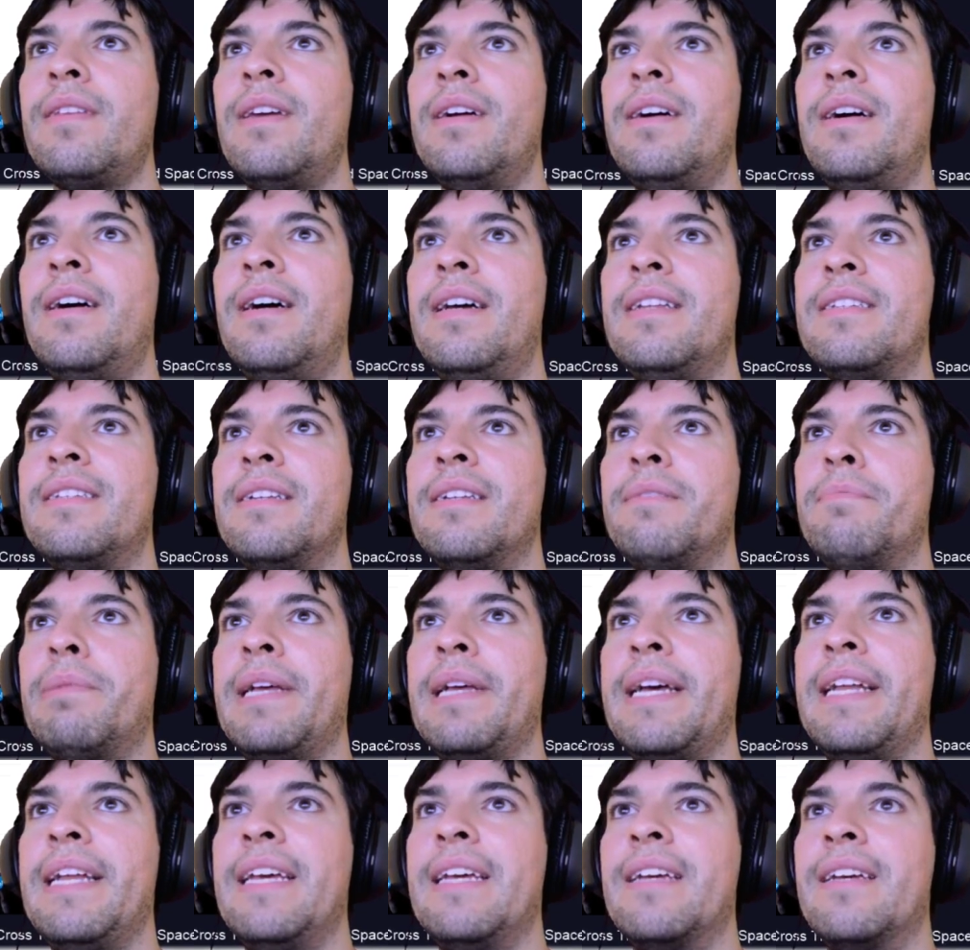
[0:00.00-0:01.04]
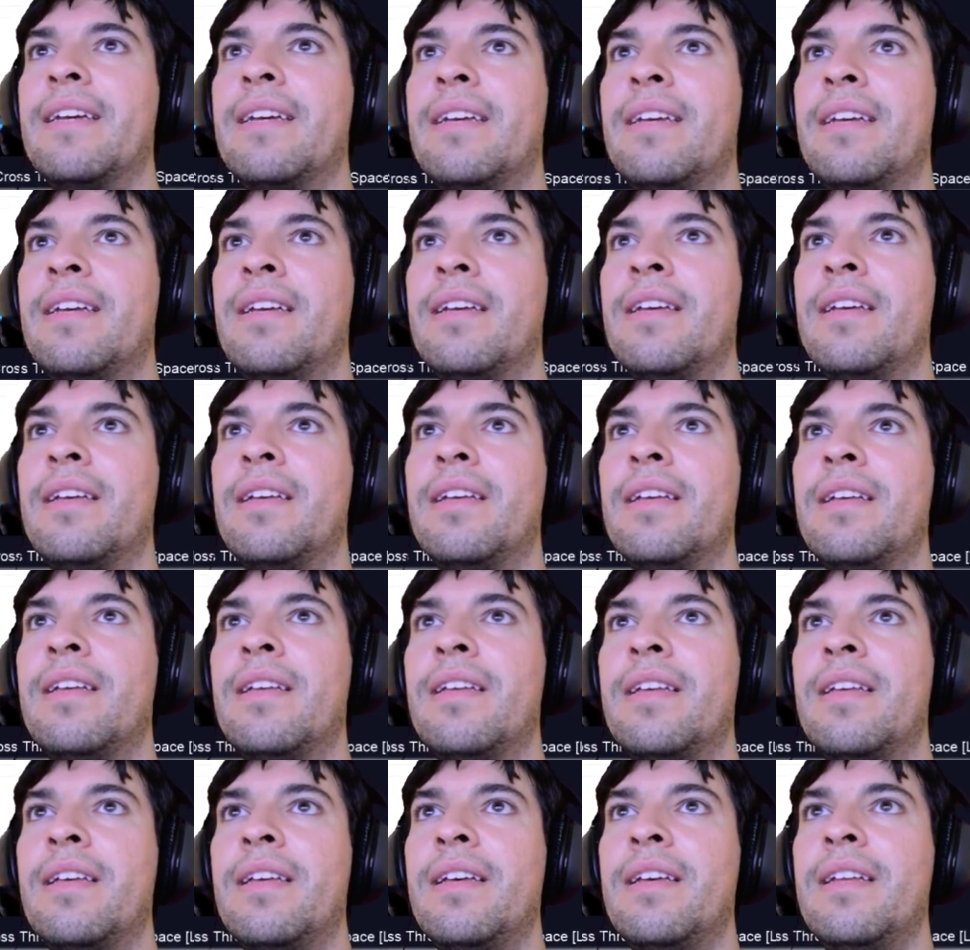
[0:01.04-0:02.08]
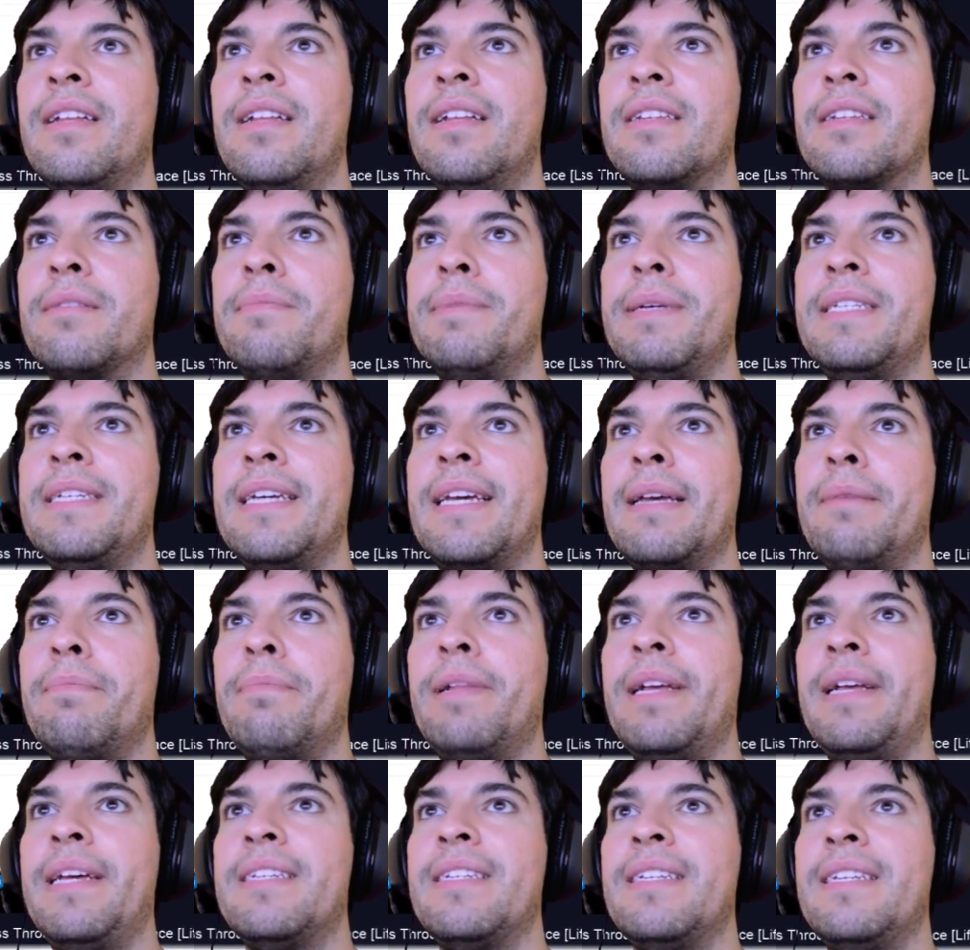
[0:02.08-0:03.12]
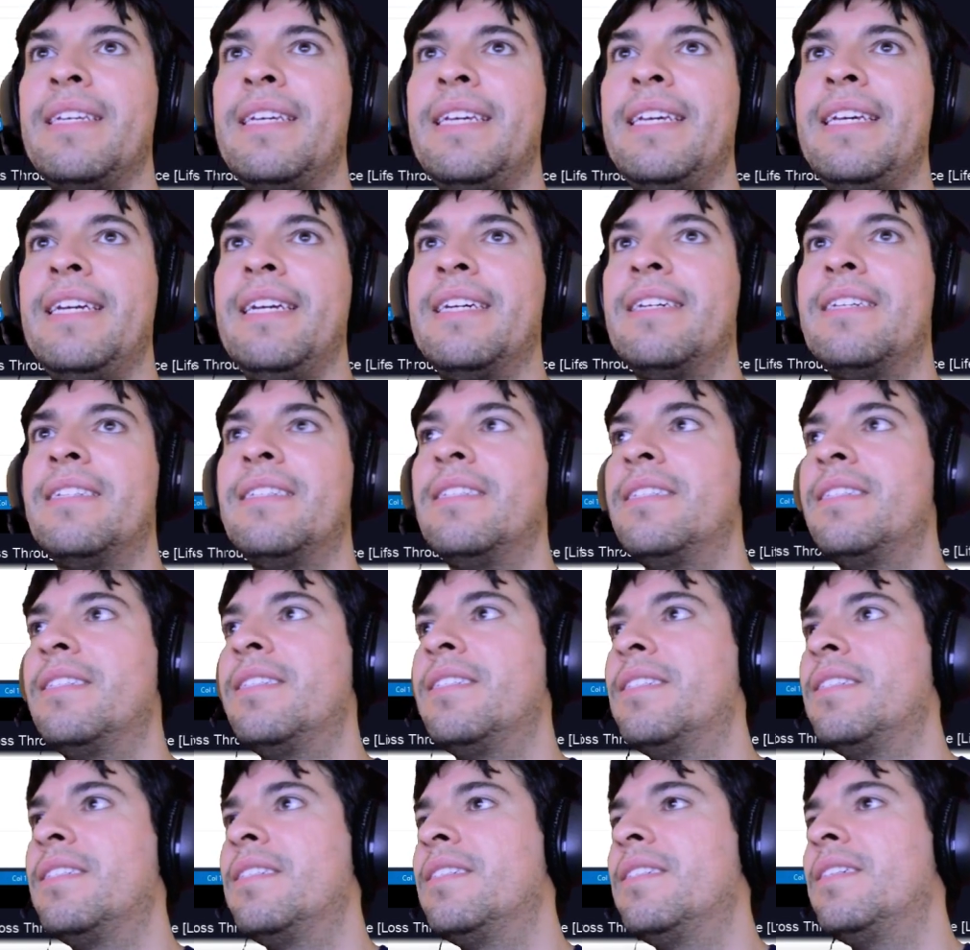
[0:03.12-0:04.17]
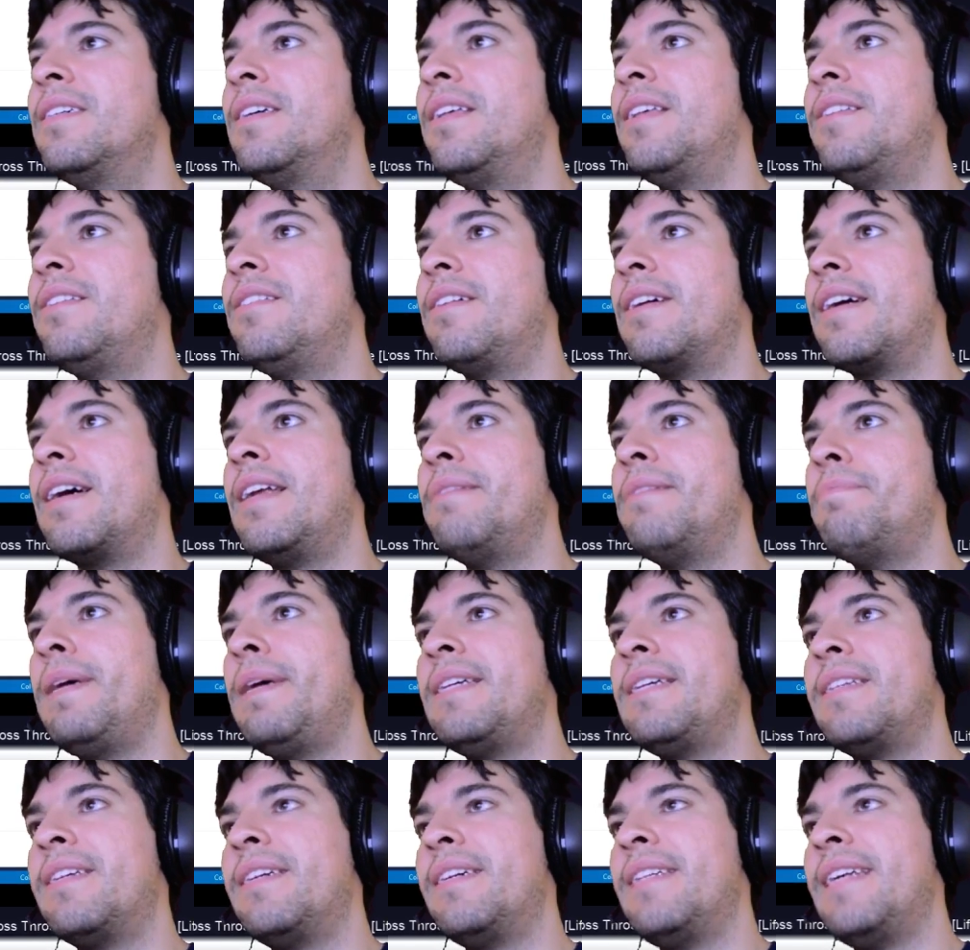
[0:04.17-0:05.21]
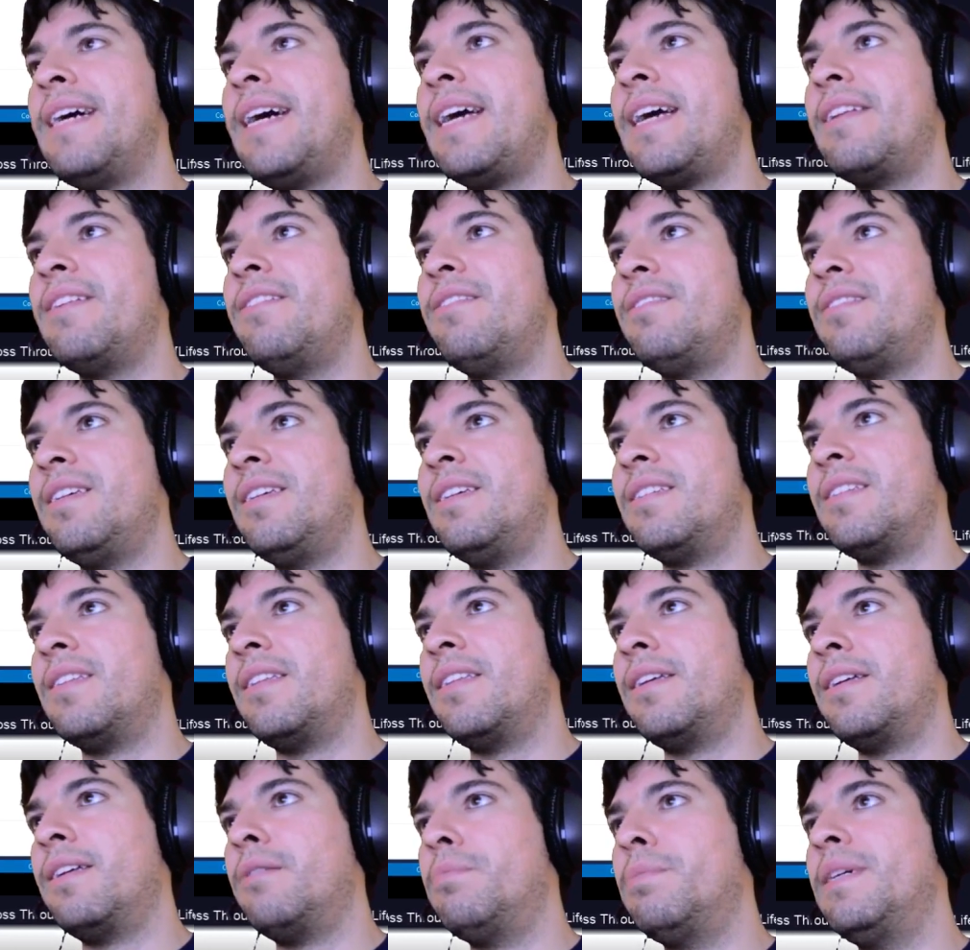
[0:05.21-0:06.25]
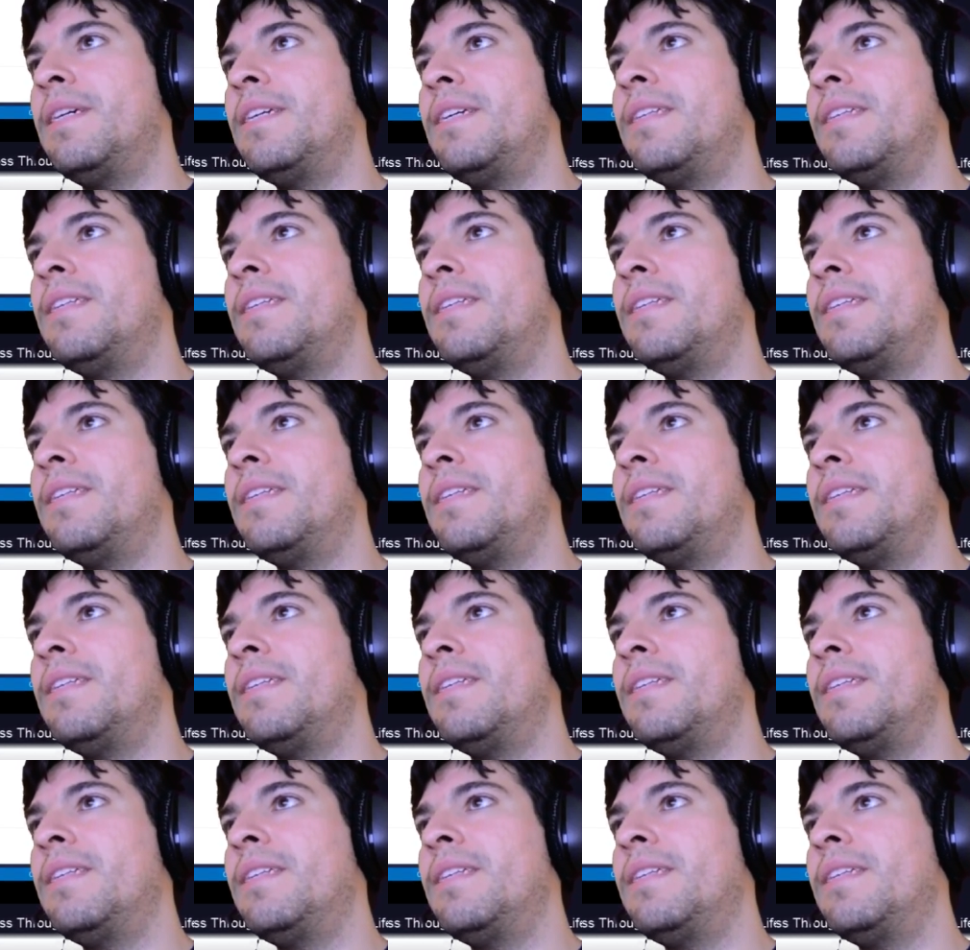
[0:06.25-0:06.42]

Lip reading: It's in planning. It's going to be taking place in here. So I got to basically diagnose this a little bit.